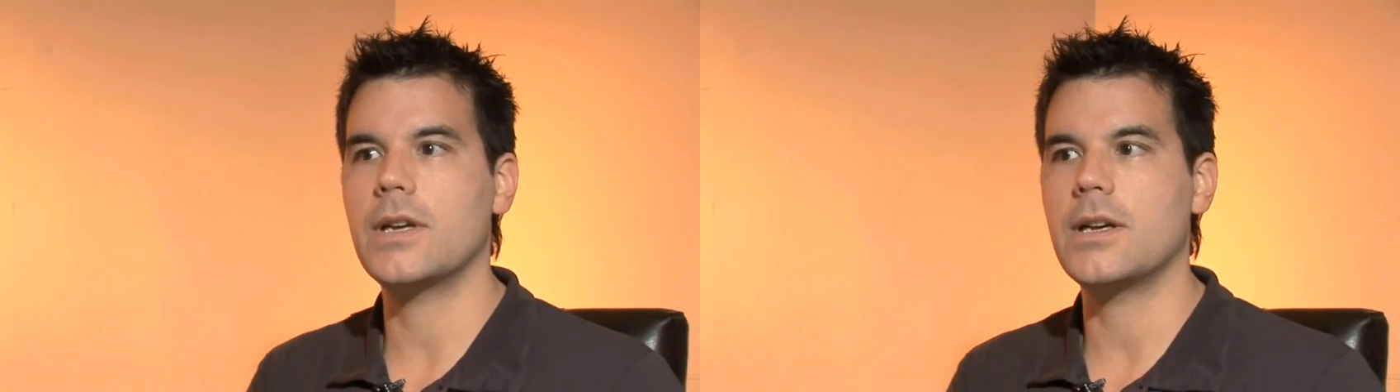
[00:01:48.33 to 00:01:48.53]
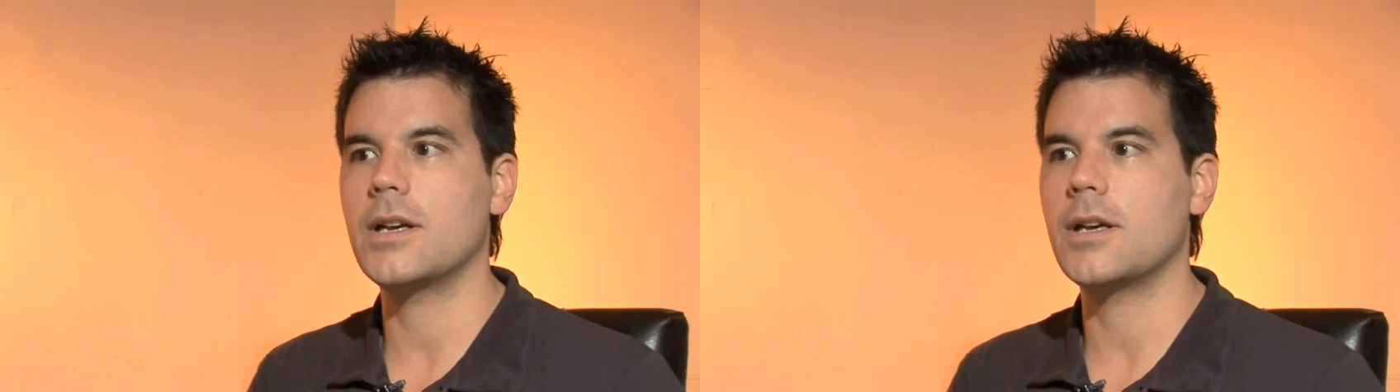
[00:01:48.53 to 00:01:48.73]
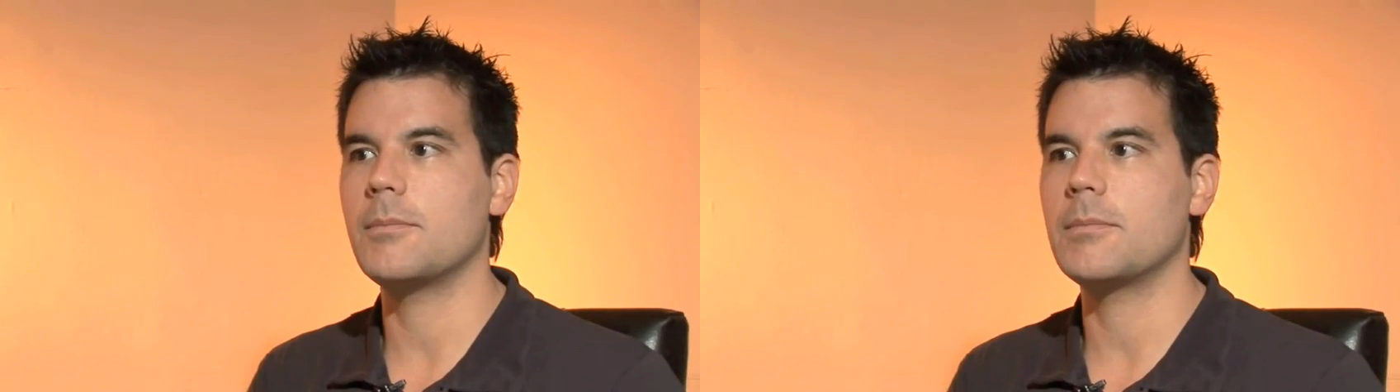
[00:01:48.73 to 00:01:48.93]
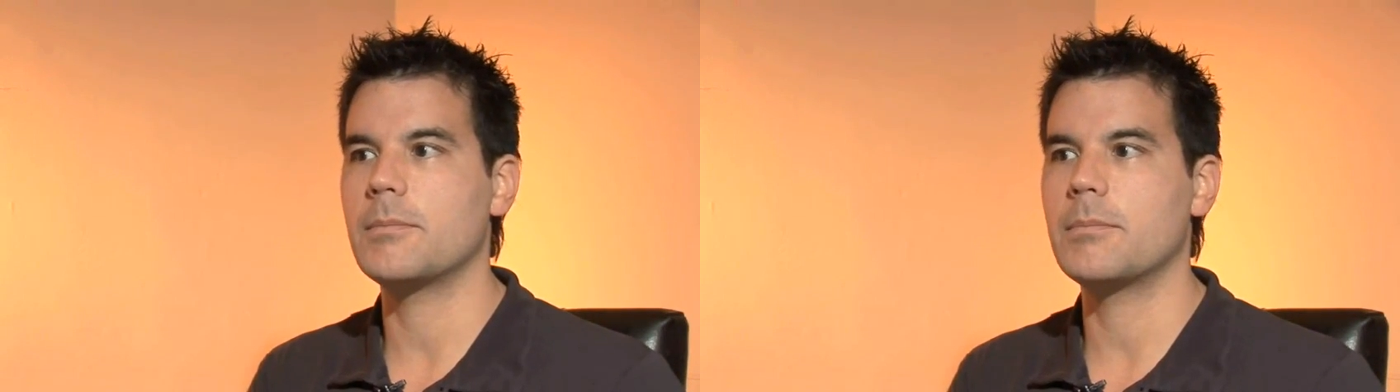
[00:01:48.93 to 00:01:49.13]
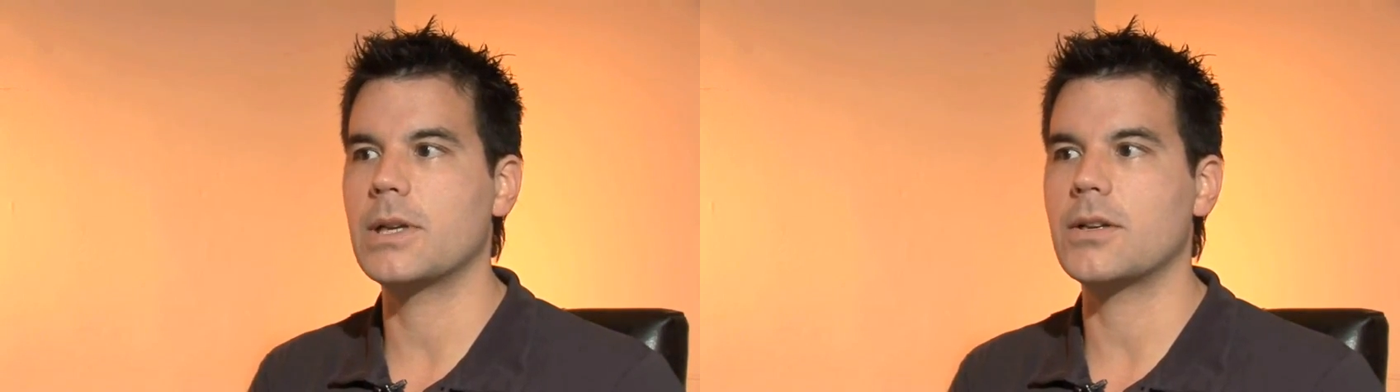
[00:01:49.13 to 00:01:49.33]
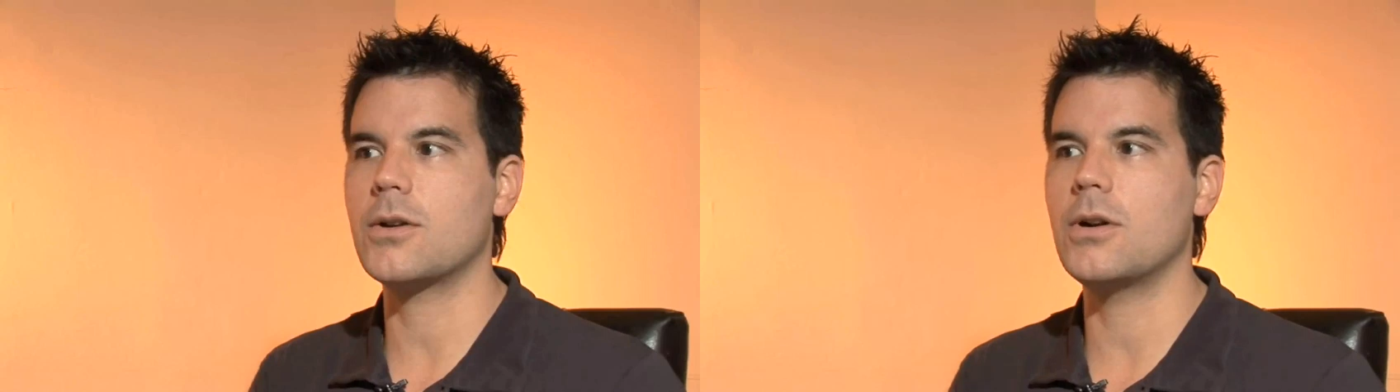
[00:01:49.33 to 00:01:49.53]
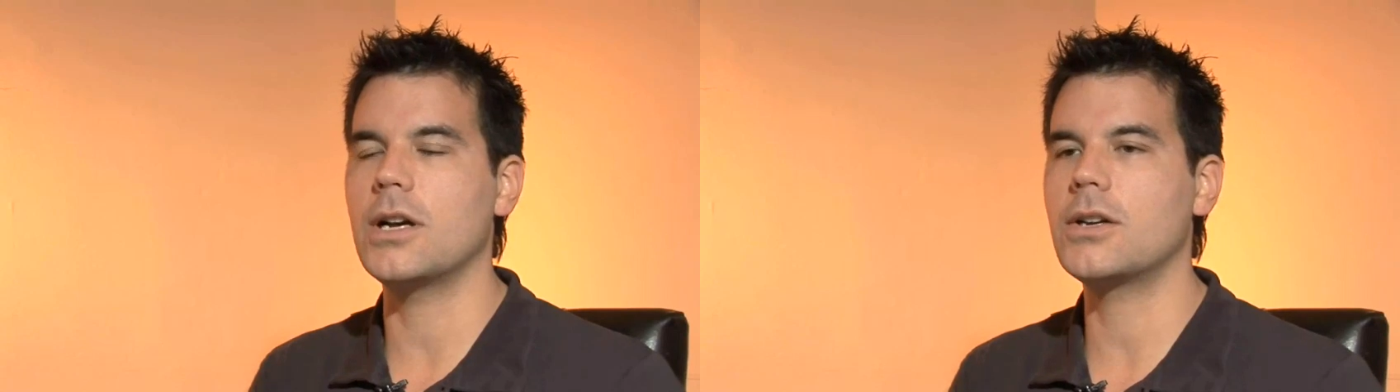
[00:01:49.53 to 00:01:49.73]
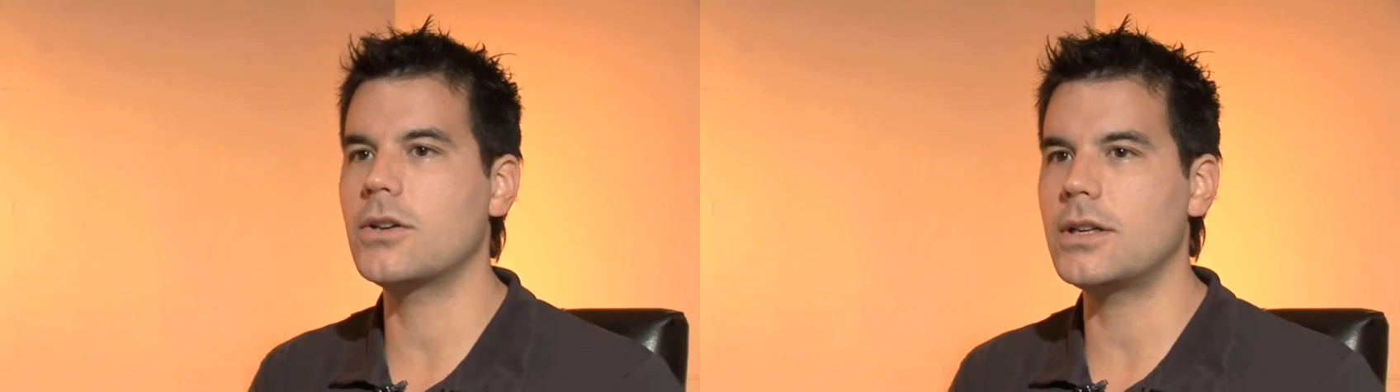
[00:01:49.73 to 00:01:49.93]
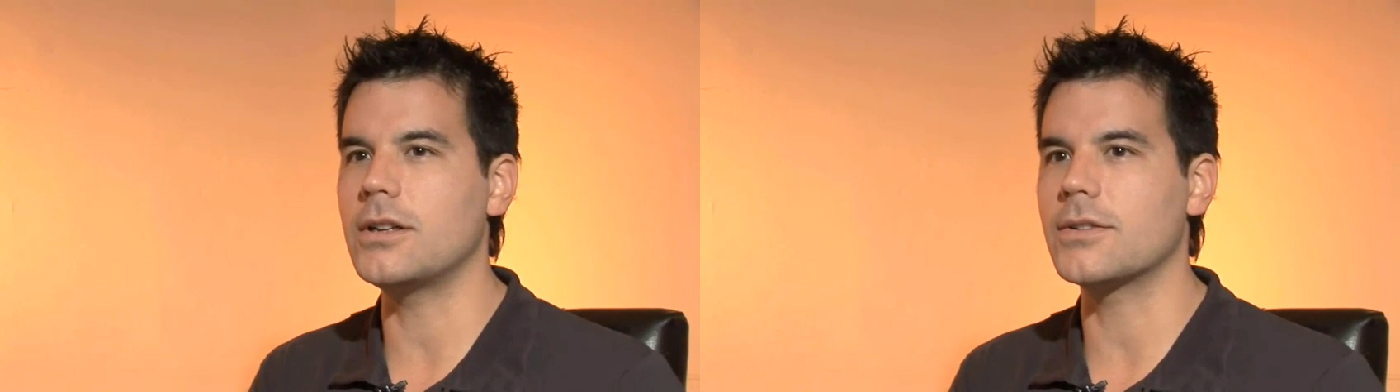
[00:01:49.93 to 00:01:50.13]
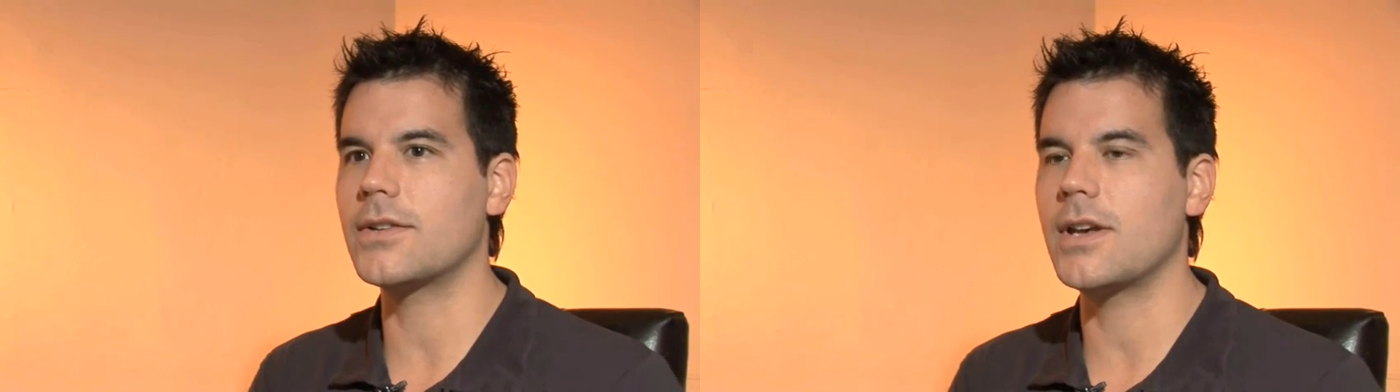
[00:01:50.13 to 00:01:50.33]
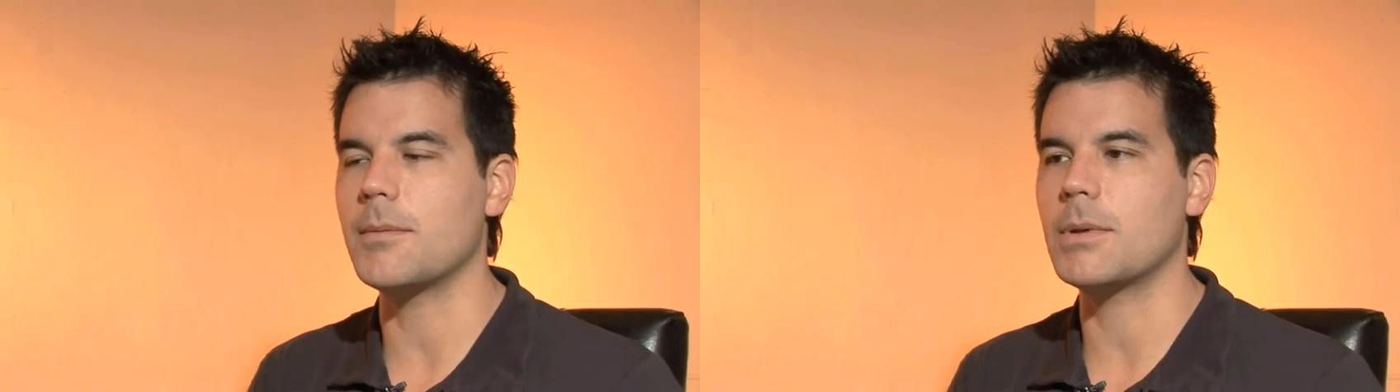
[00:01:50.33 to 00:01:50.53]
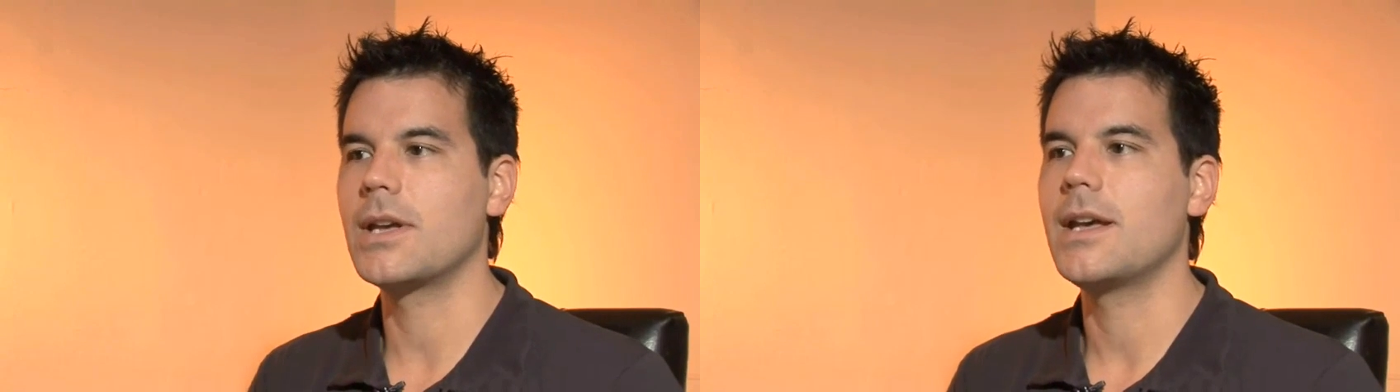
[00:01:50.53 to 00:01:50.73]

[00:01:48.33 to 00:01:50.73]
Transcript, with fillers: Um, but a good little tip: